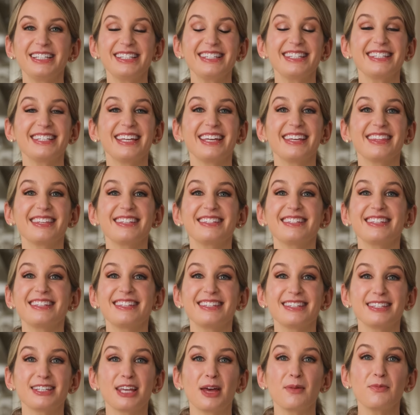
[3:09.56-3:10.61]
let's take this a
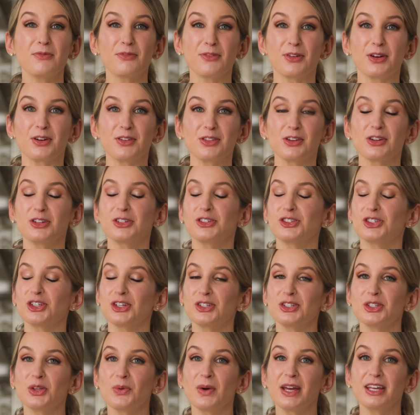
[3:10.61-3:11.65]
step further
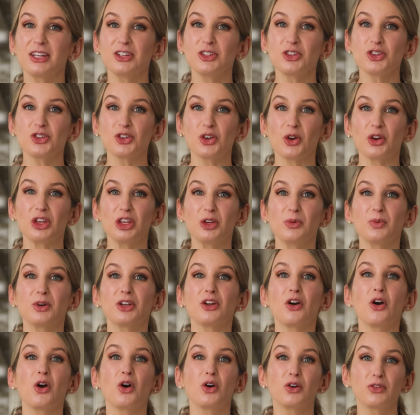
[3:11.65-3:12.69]
just so I can show you
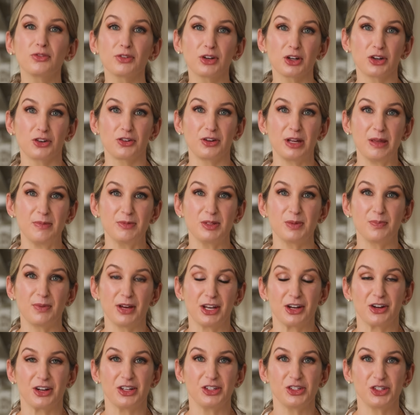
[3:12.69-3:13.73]
what over-creamed
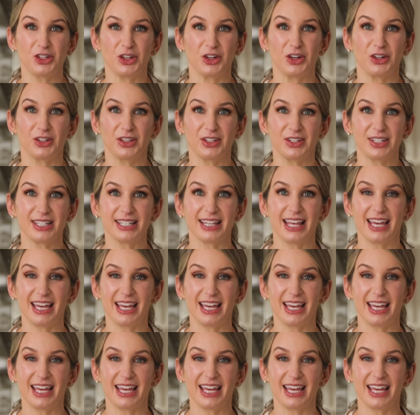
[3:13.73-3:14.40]
butter and sugar looks